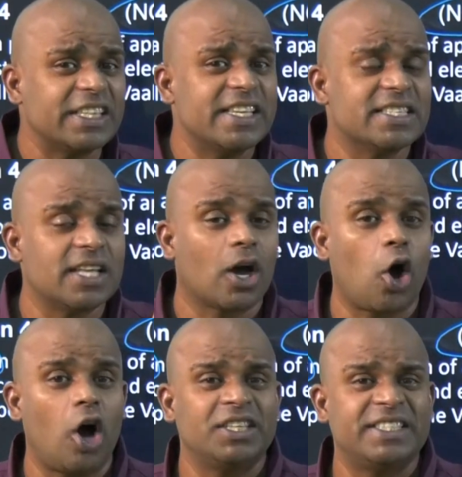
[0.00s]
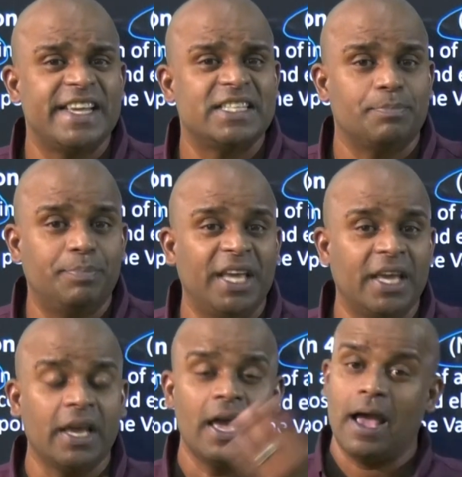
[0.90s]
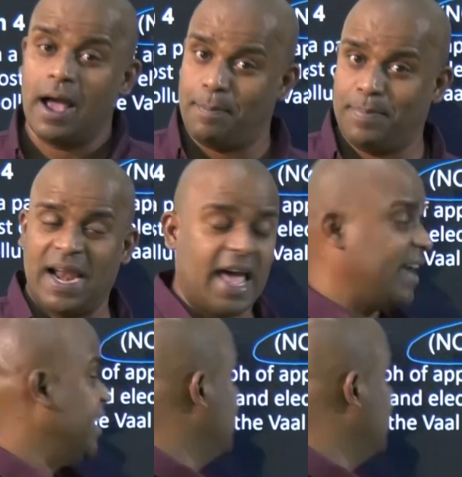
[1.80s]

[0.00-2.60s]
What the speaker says: is the content being applied?